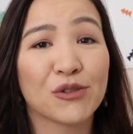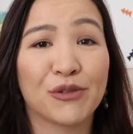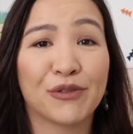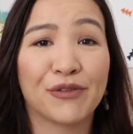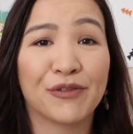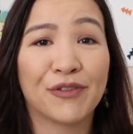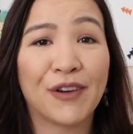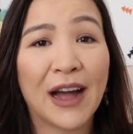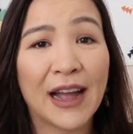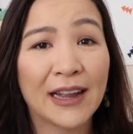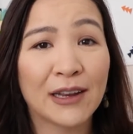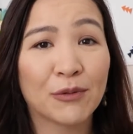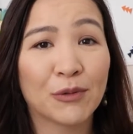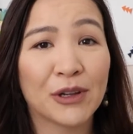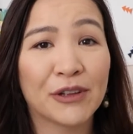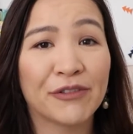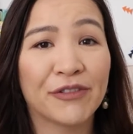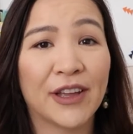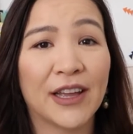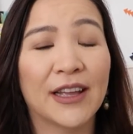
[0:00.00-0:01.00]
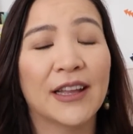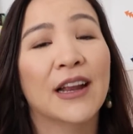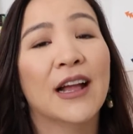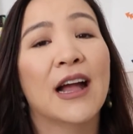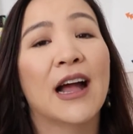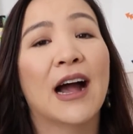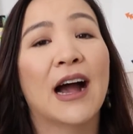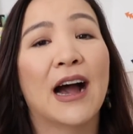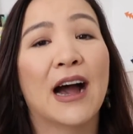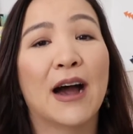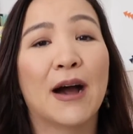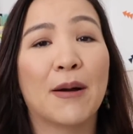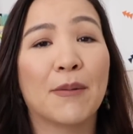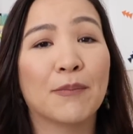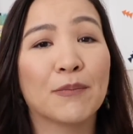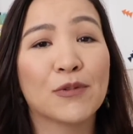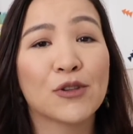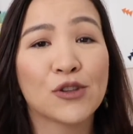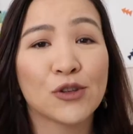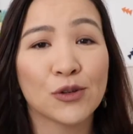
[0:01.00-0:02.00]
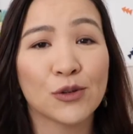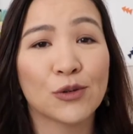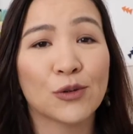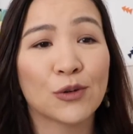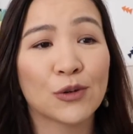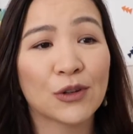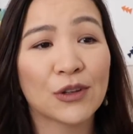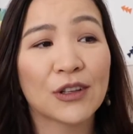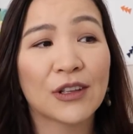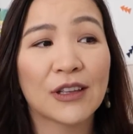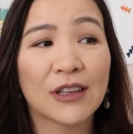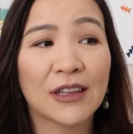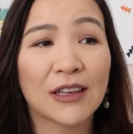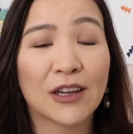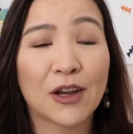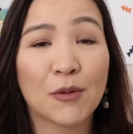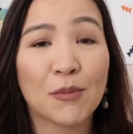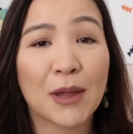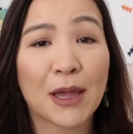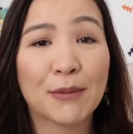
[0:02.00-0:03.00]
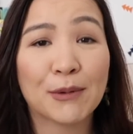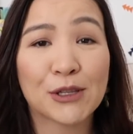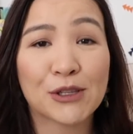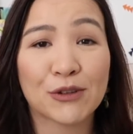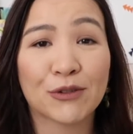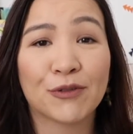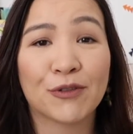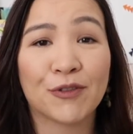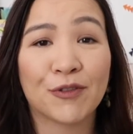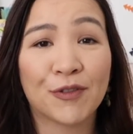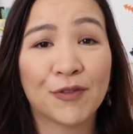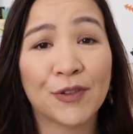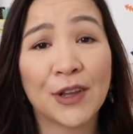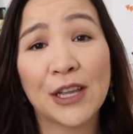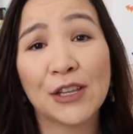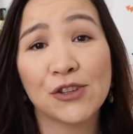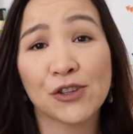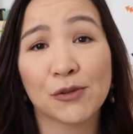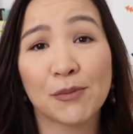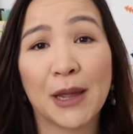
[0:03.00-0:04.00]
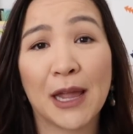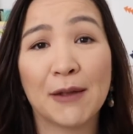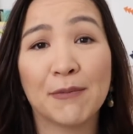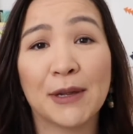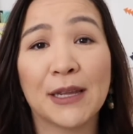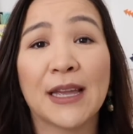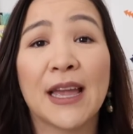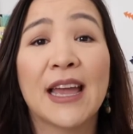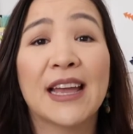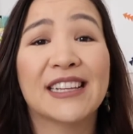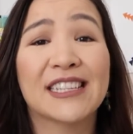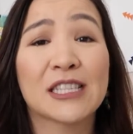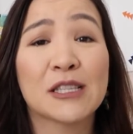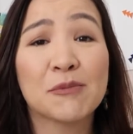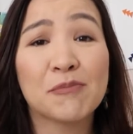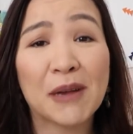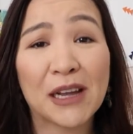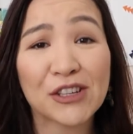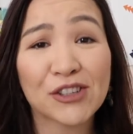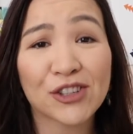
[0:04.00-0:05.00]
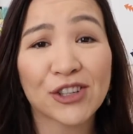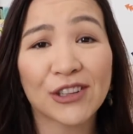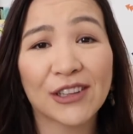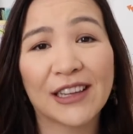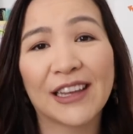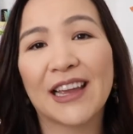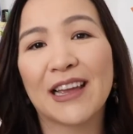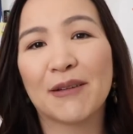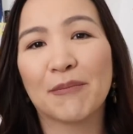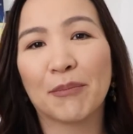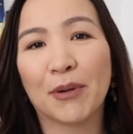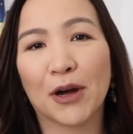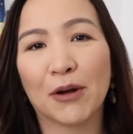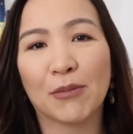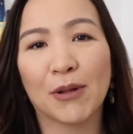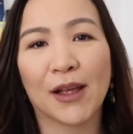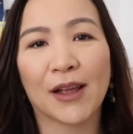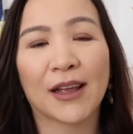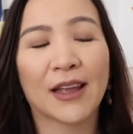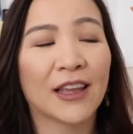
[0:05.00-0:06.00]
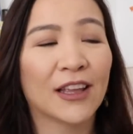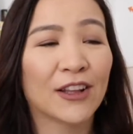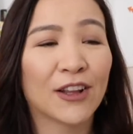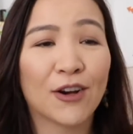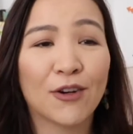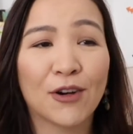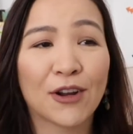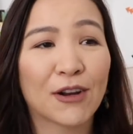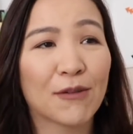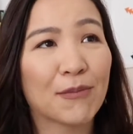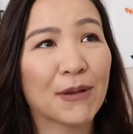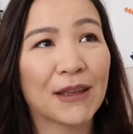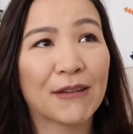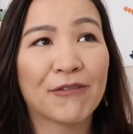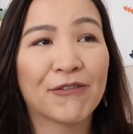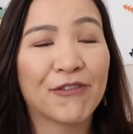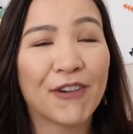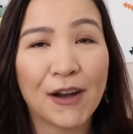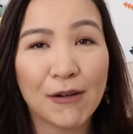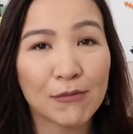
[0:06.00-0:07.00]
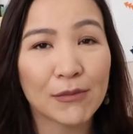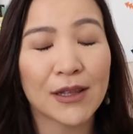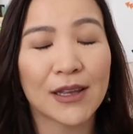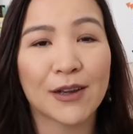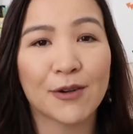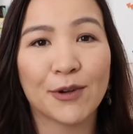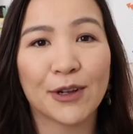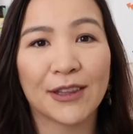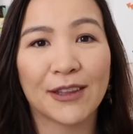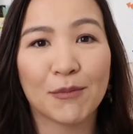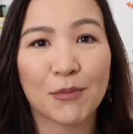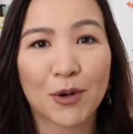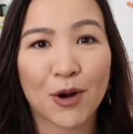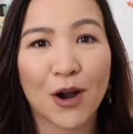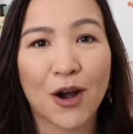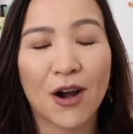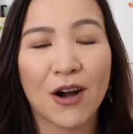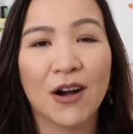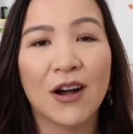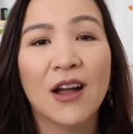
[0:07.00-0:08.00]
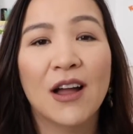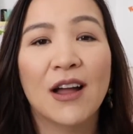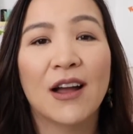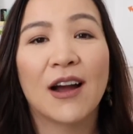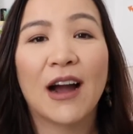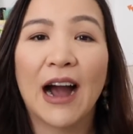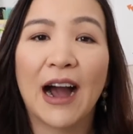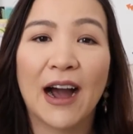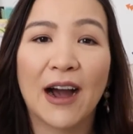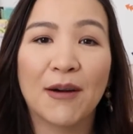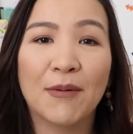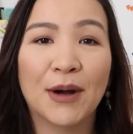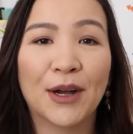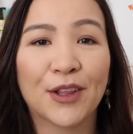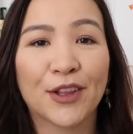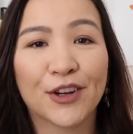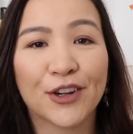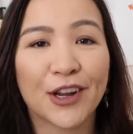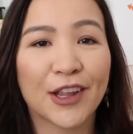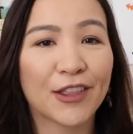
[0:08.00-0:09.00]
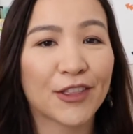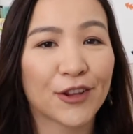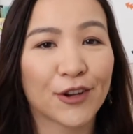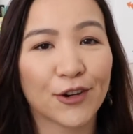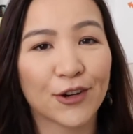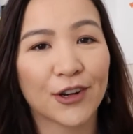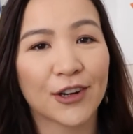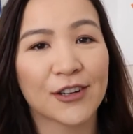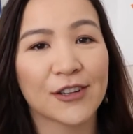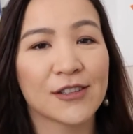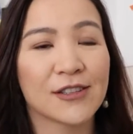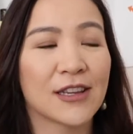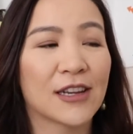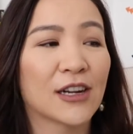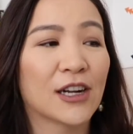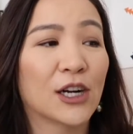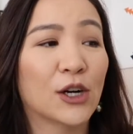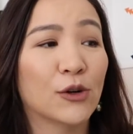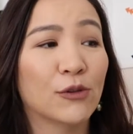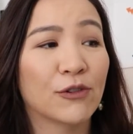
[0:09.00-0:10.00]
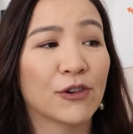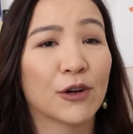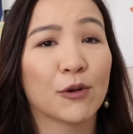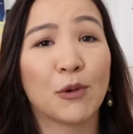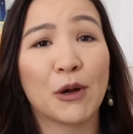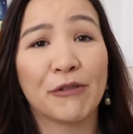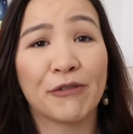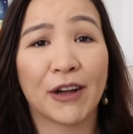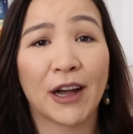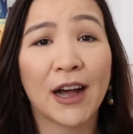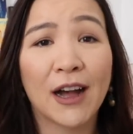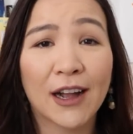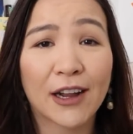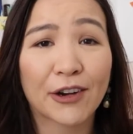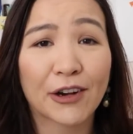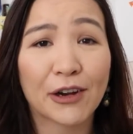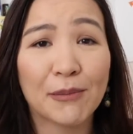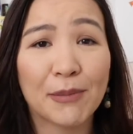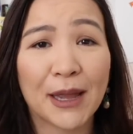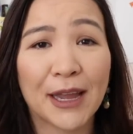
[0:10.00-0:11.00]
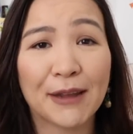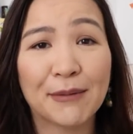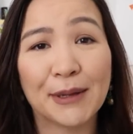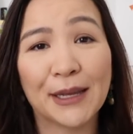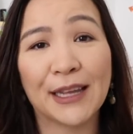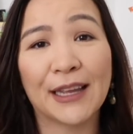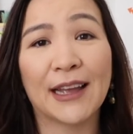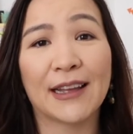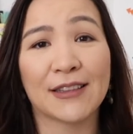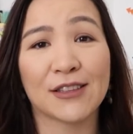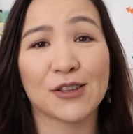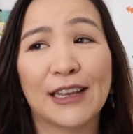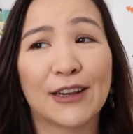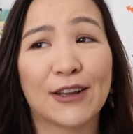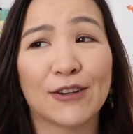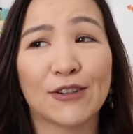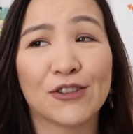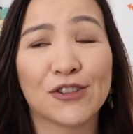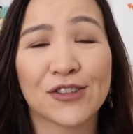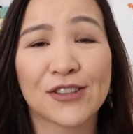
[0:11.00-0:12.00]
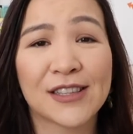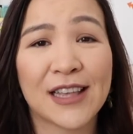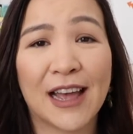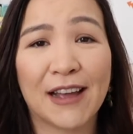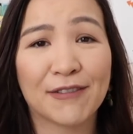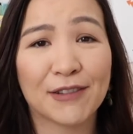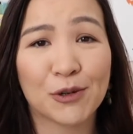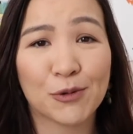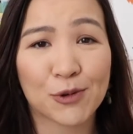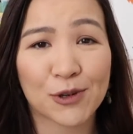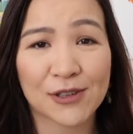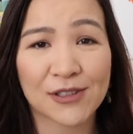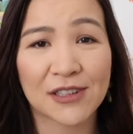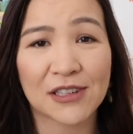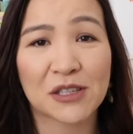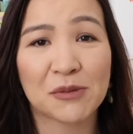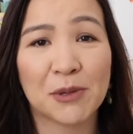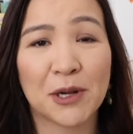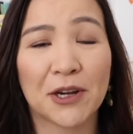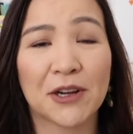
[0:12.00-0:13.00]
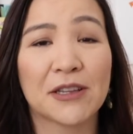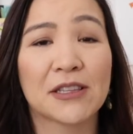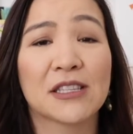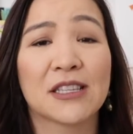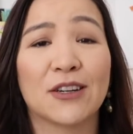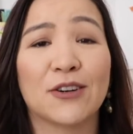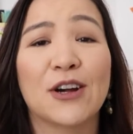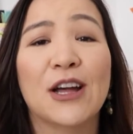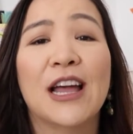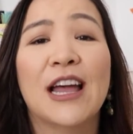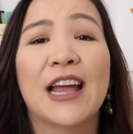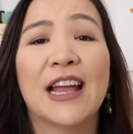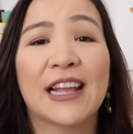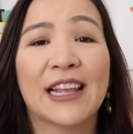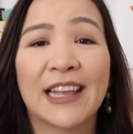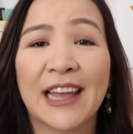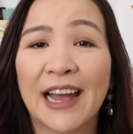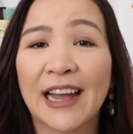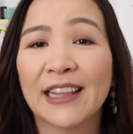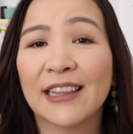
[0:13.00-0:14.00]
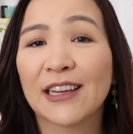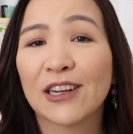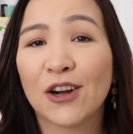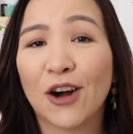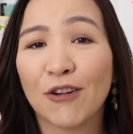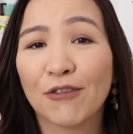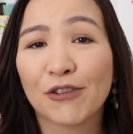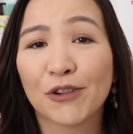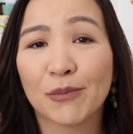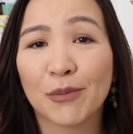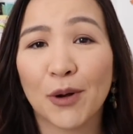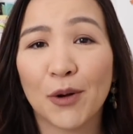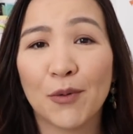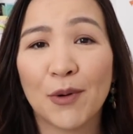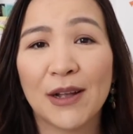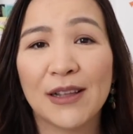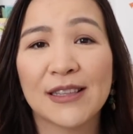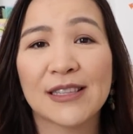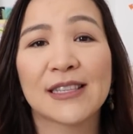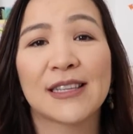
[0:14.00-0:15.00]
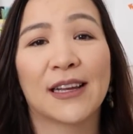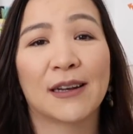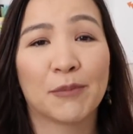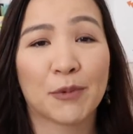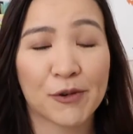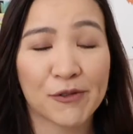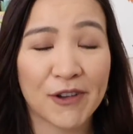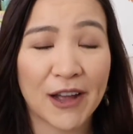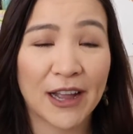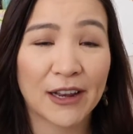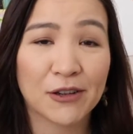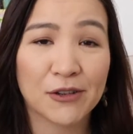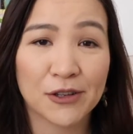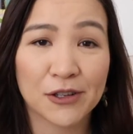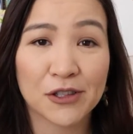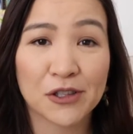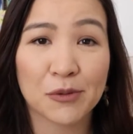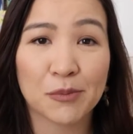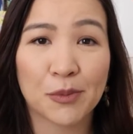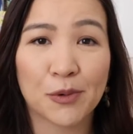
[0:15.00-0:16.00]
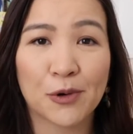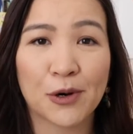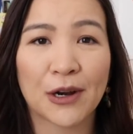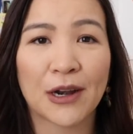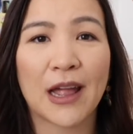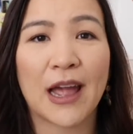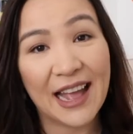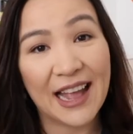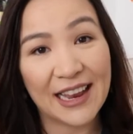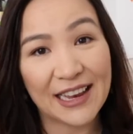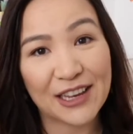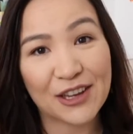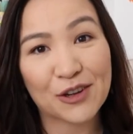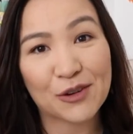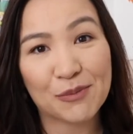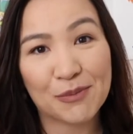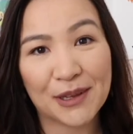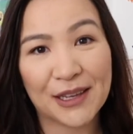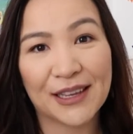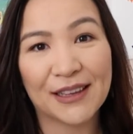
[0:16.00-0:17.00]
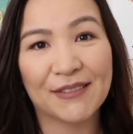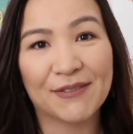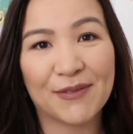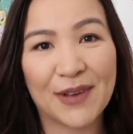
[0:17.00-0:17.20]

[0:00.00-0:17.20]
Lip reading: to fight with it to be able to feed your baby, especially in public. You don't want to be fumbling with the bra underneath your nursing cover with a hungry baby and just have the worst experience. So get the comfortable ones that provide good support and you'll be